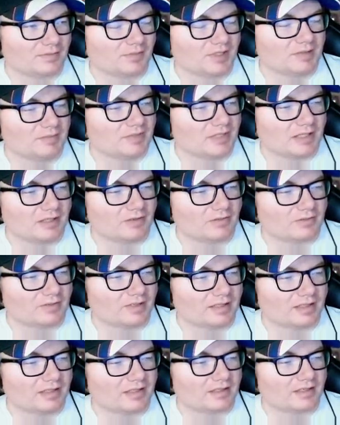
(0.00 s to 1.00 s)
sometimes I don't
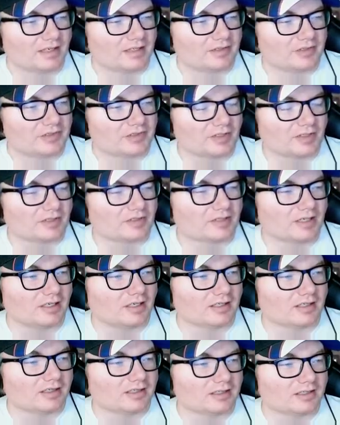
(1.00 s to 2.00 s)
think I just start
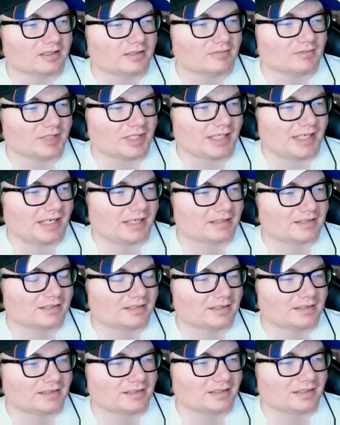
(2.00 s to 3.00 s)
talking and
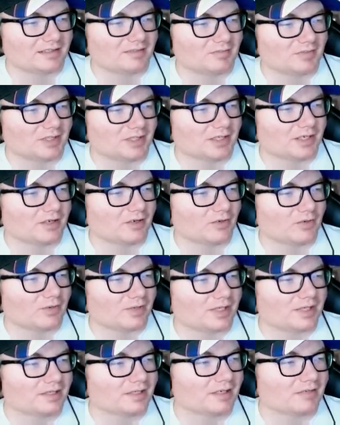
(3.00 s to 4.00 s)
reacting, and then I'm like, oh
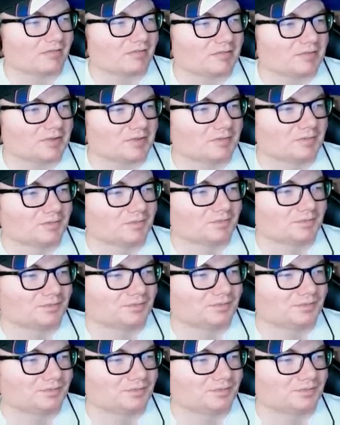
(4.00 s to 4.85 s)
wait, never mind.